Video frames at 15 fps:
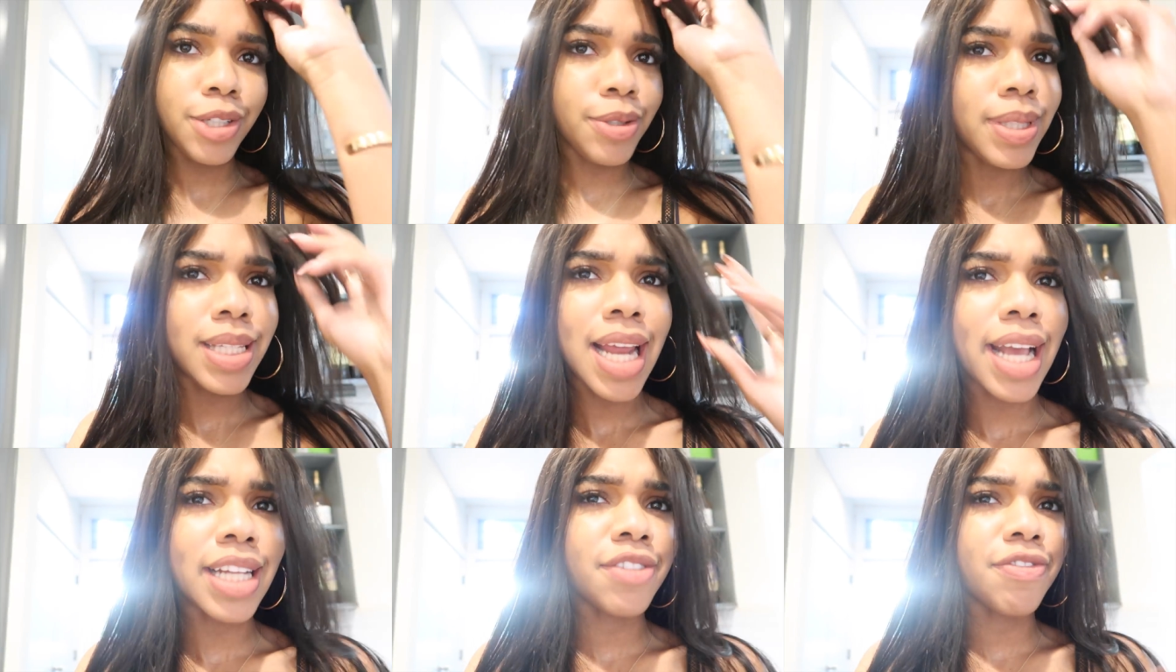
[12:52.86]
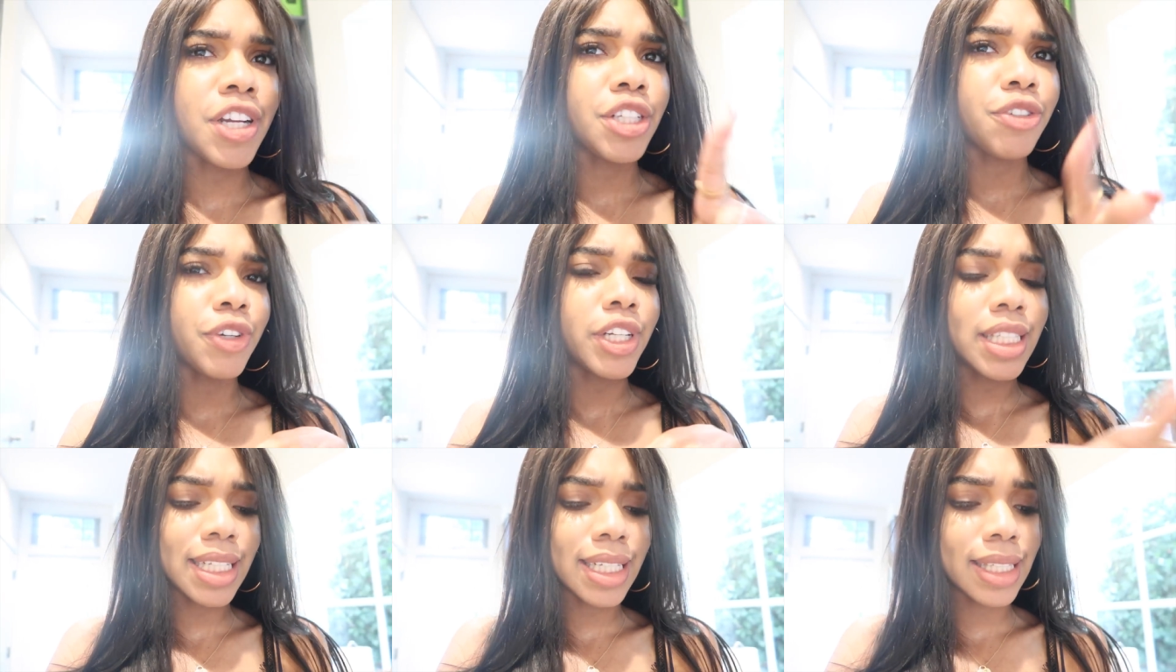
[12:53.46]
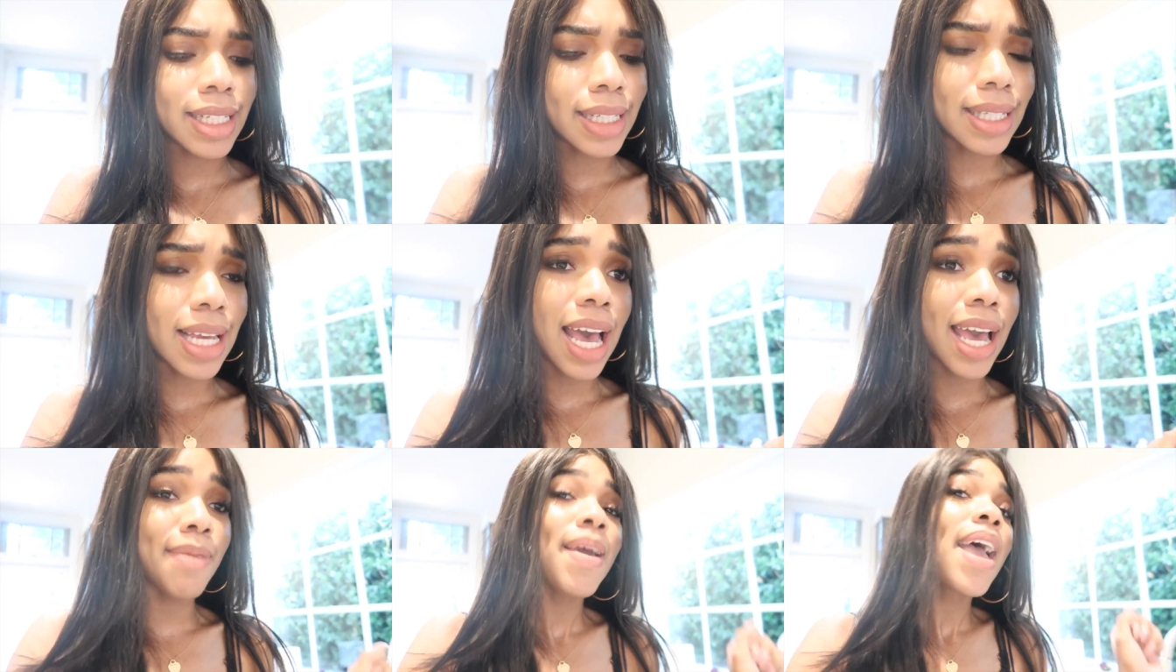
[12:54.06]
do it today. It's fun, it's free, it's let's a good
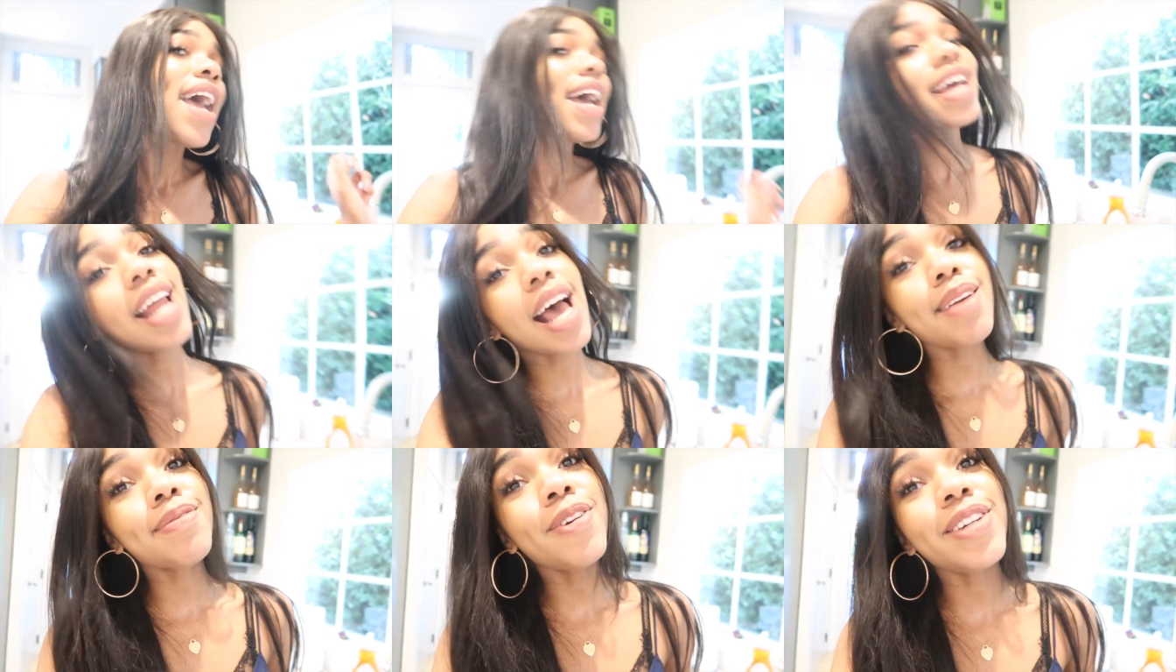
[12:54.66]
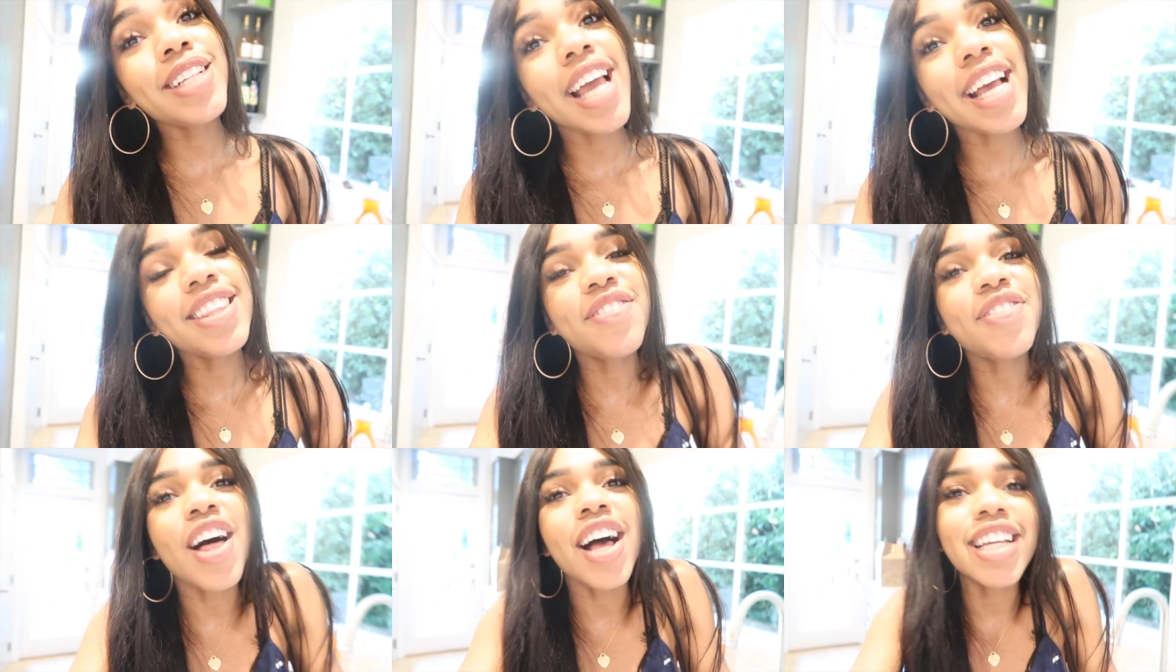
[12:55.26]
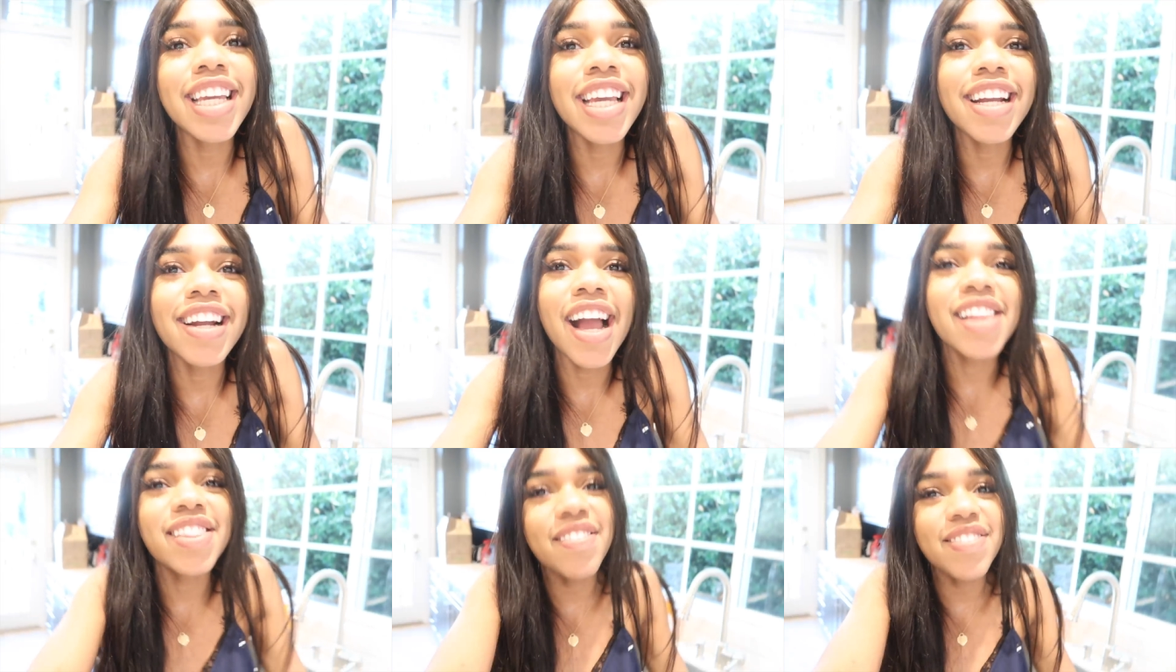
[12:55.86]
time. And I'm going to end the vlog here.
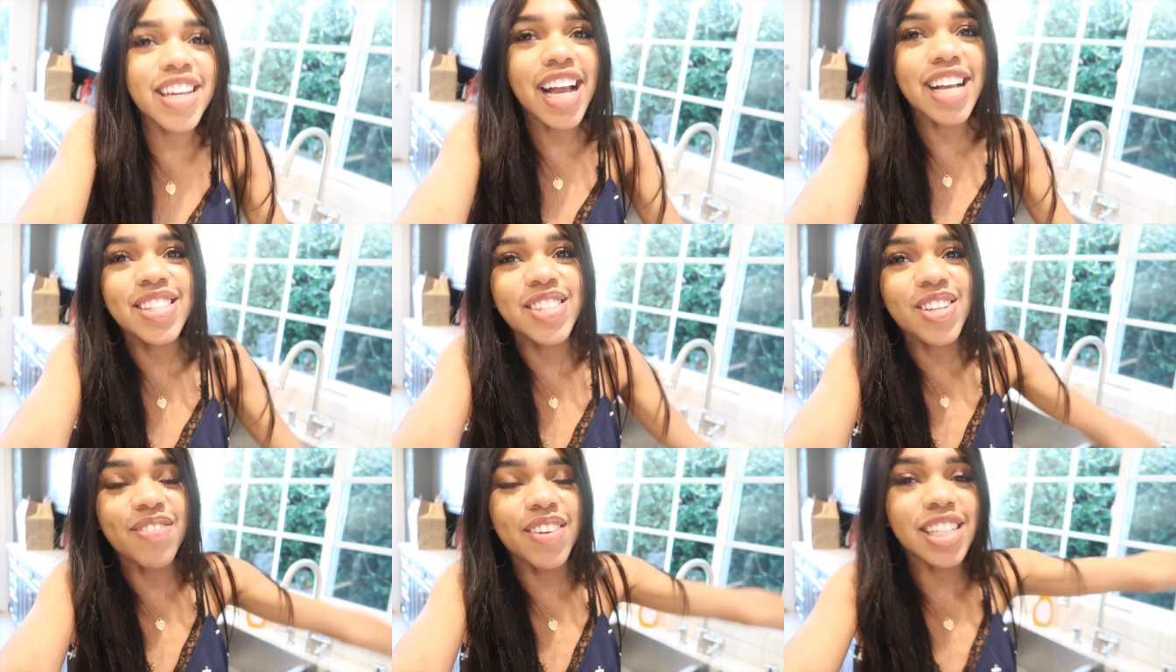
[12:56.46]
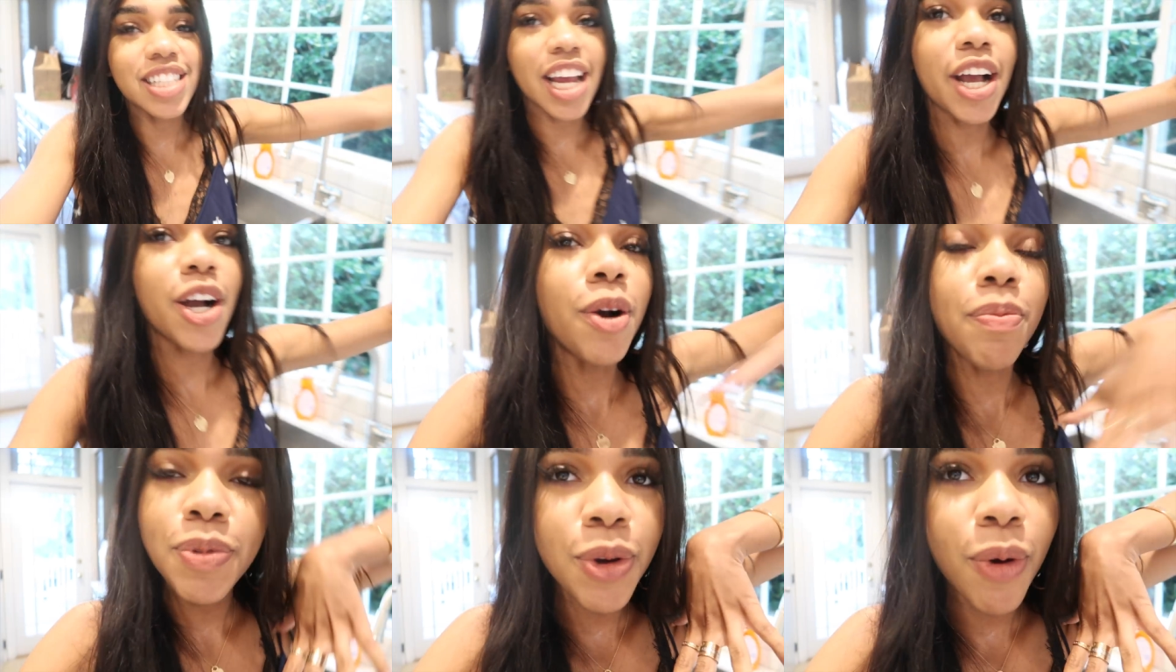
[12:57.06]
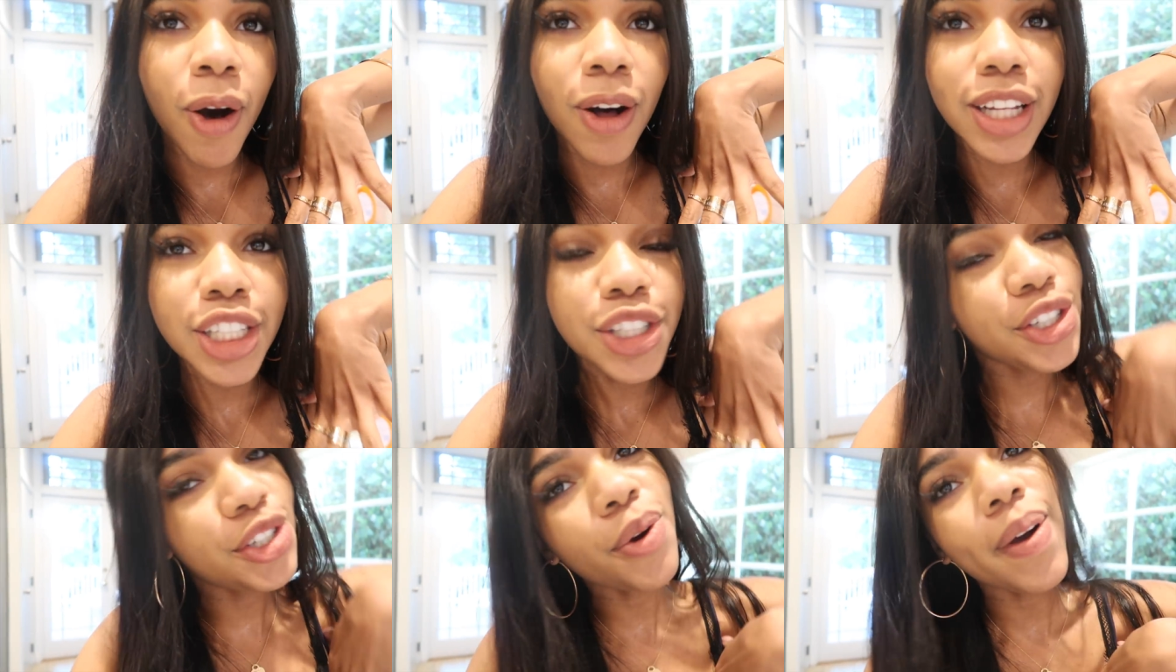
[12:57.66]
I love you guys so much. I hope you all
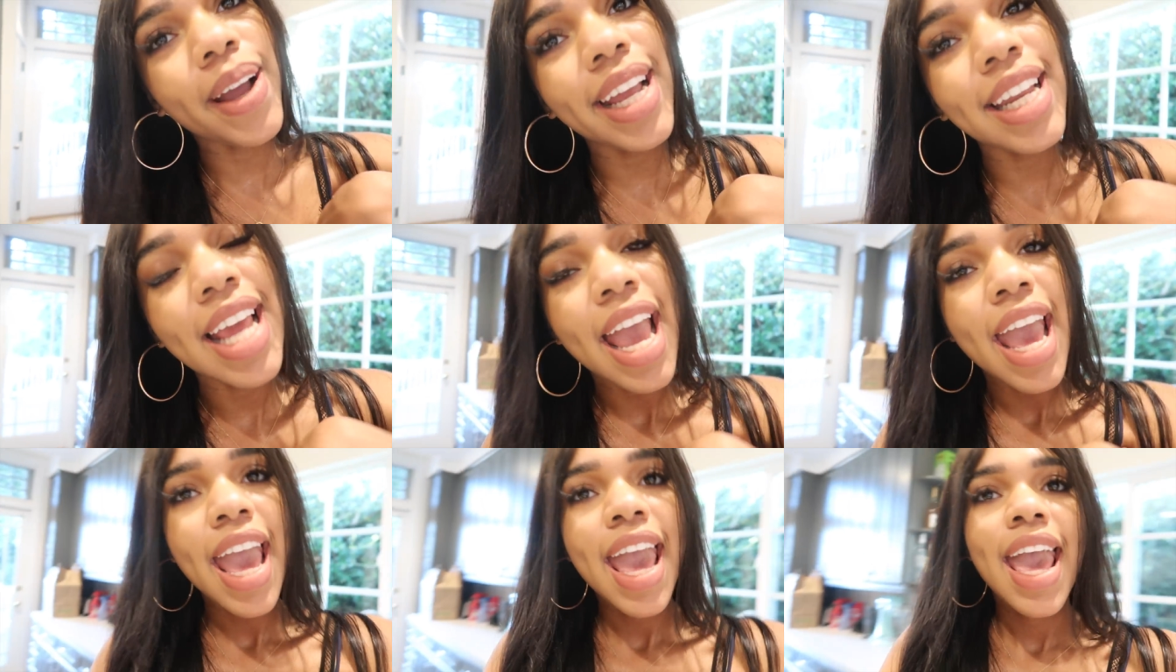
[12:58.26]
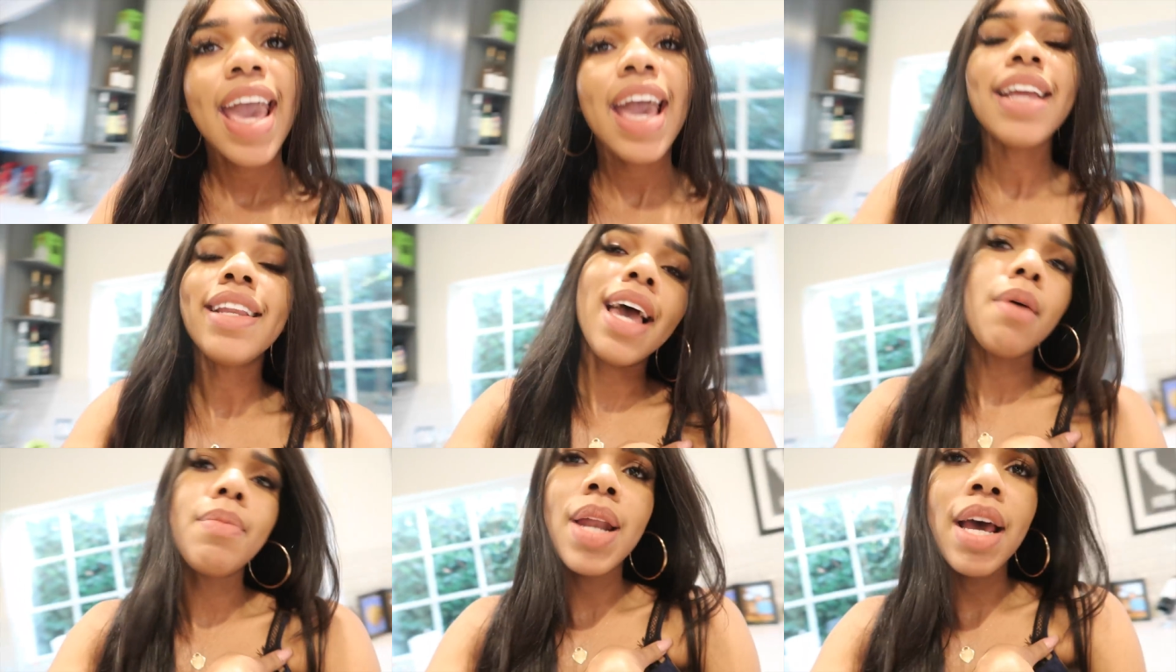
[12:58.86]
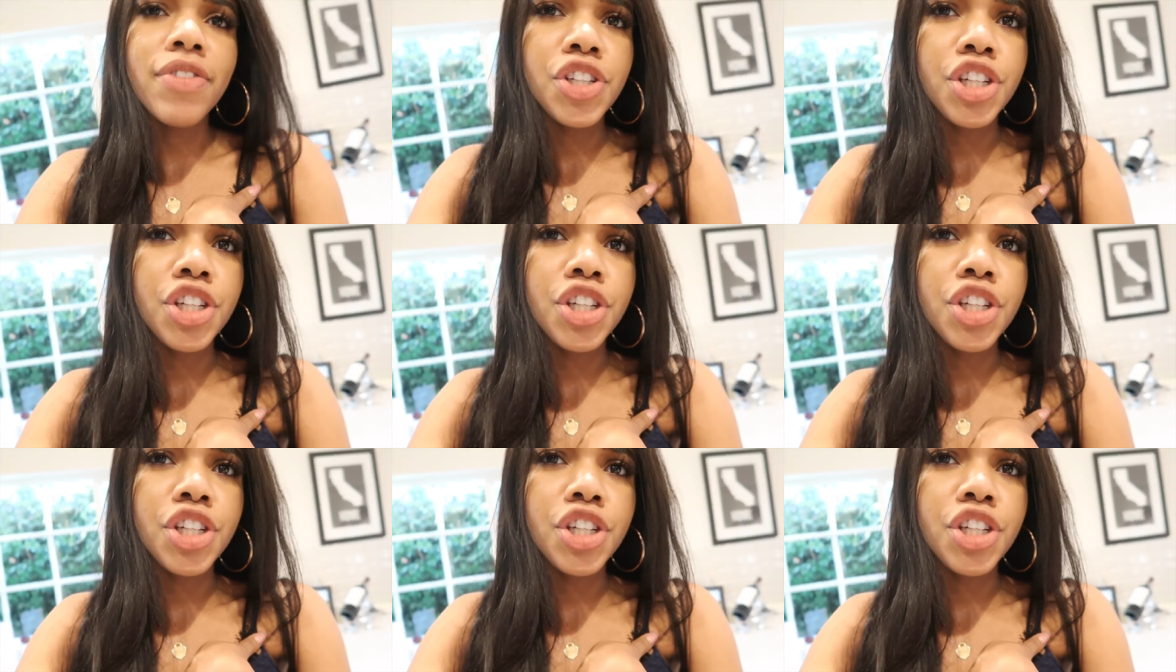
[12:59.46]
enjoyed. And yeah, I'm gonna have a